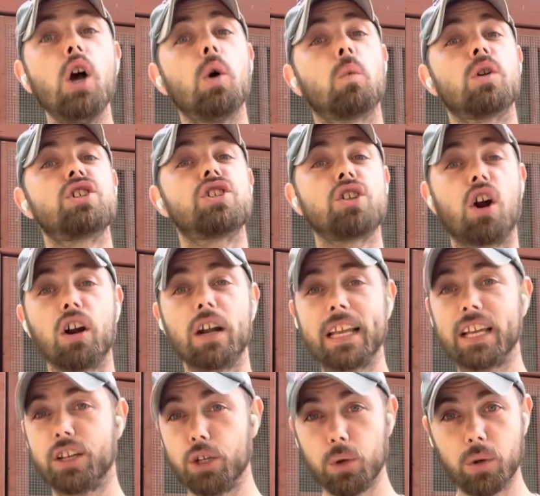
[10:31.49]
We're starting
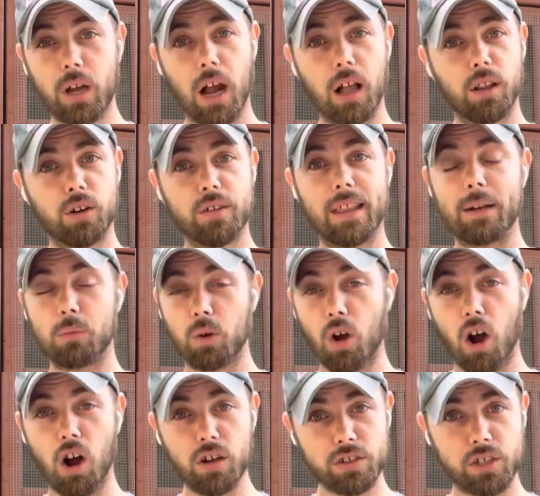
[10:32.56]
a new color that will
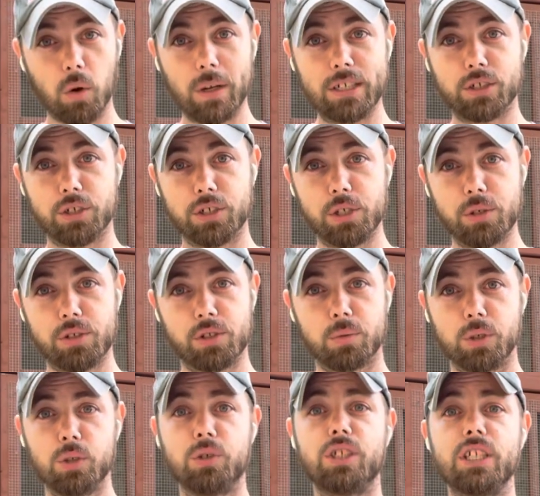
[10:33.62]
also introduce the
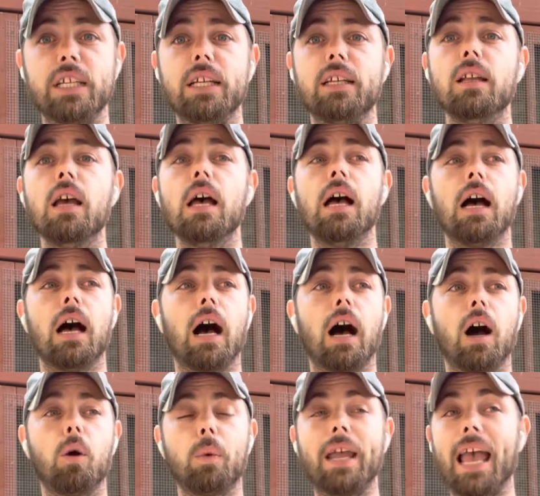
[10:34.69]
Roux gene.
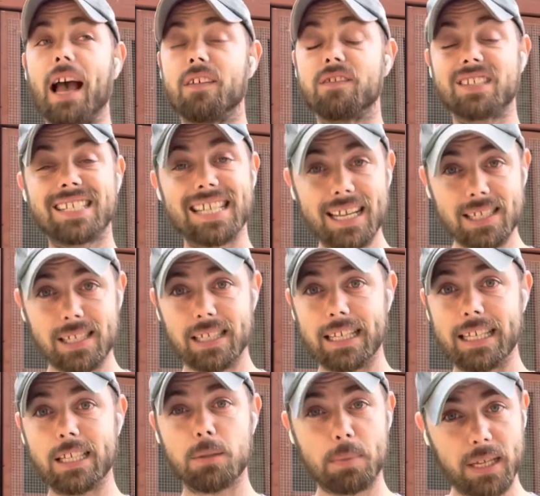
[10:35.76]
We have sex
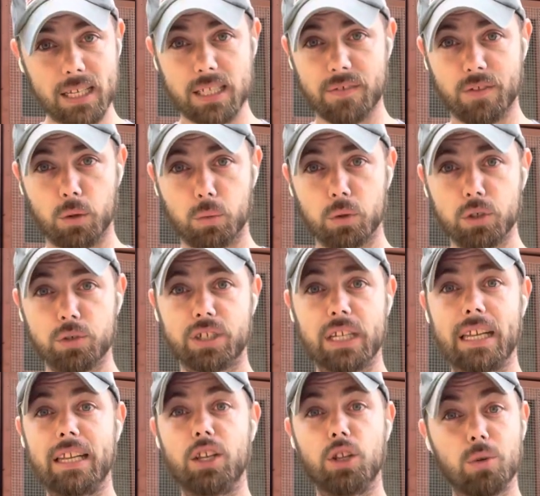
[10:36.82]
links because of the Roux
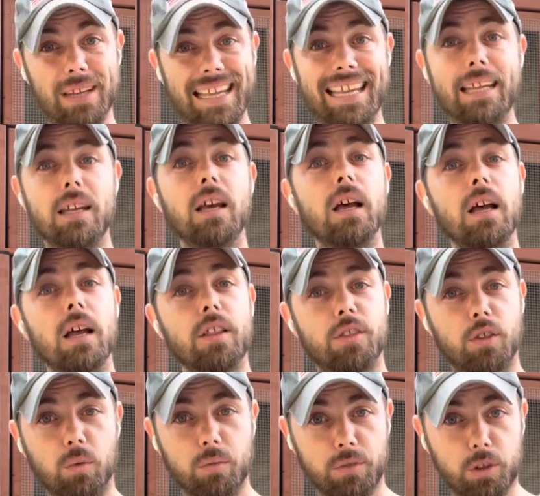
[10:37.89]
gene. You need
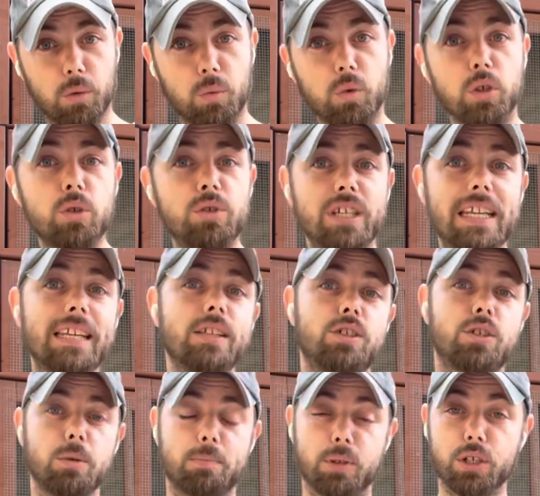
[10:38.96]
the Roux gene
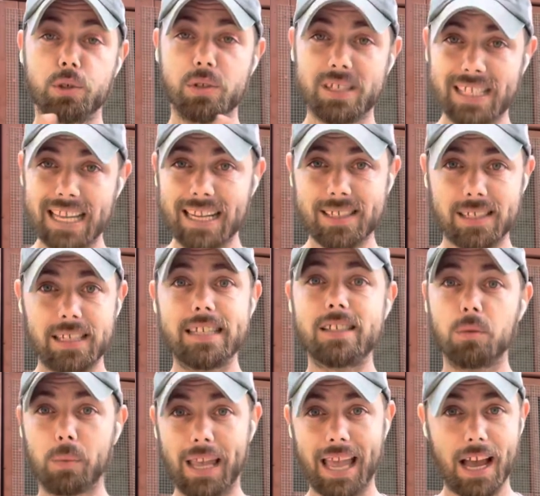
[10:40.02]
to produce sex links,
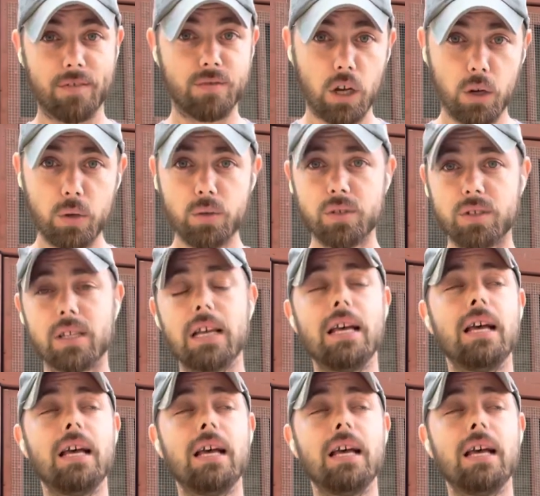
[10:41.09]
and we have those.